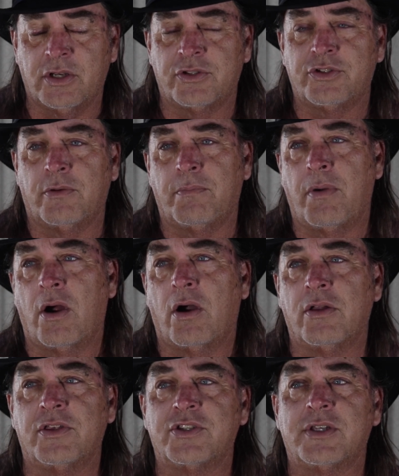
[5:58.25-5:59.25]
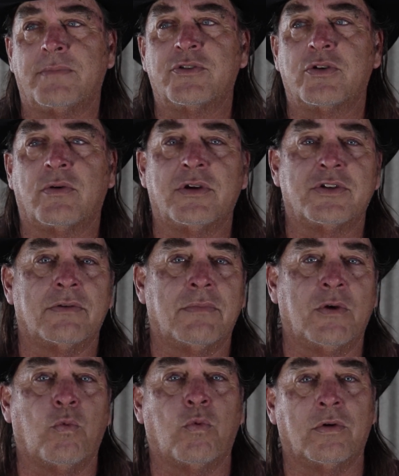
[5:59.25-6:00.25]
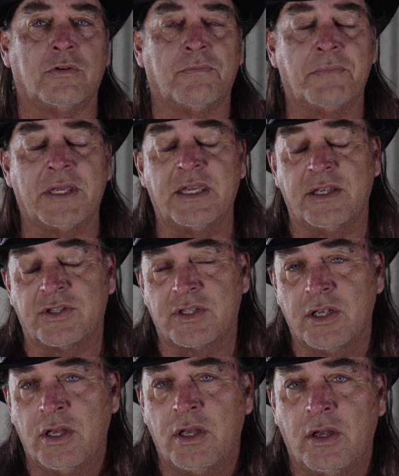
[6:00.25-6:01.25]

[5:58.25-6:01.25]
Also, part of the sub-story is there'd be world peace.